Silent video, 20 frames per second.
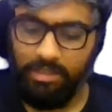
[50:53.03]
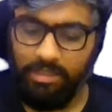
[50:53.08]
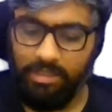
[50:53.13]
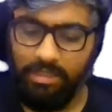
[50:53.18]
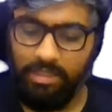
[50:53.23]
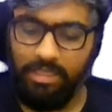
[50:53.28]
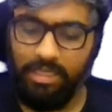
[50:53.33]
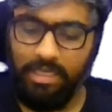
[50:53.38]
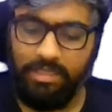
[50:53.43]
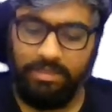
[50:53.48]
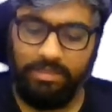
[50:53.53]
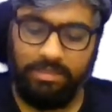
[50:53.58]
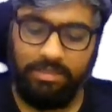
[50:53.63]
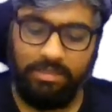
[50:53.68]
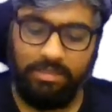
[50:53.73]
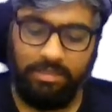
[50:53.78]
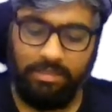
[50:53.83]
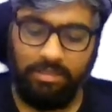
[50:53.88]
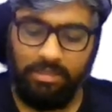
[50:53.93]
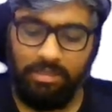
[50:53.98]
Yes.
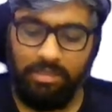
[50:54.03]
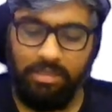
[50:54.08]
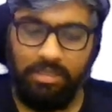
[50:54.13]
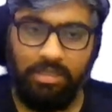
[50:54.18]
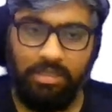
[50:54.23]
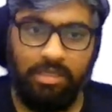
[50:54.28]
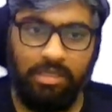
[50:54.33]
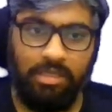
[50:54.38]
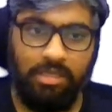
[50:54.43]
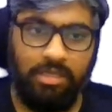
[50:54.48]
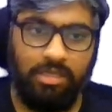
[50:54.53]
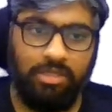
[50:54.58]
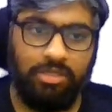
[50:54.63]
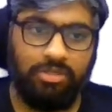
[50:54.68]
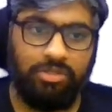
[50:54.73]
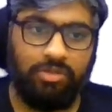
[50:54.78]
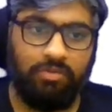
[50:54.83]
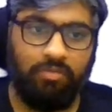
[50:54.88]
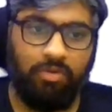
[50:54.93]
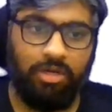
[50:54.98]

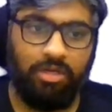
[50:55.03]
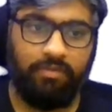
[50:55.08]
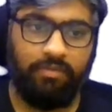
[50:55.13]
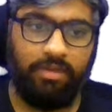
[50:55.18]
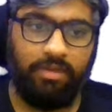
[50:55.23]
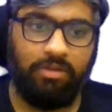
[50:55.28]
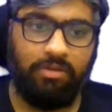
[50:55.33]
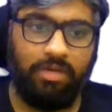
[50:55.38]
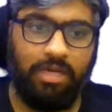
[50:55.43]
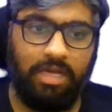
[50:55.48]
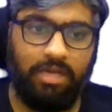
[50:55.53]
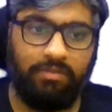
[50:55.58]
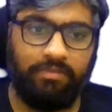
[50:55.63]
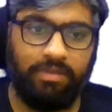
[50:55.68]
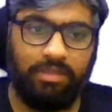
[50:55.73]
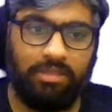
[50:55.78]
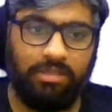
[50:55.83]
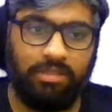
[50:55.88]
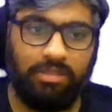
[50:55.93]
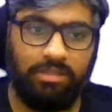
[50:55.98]
So what will you have
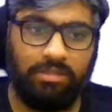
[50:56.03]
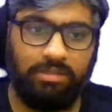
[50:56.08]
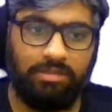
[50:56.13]
here?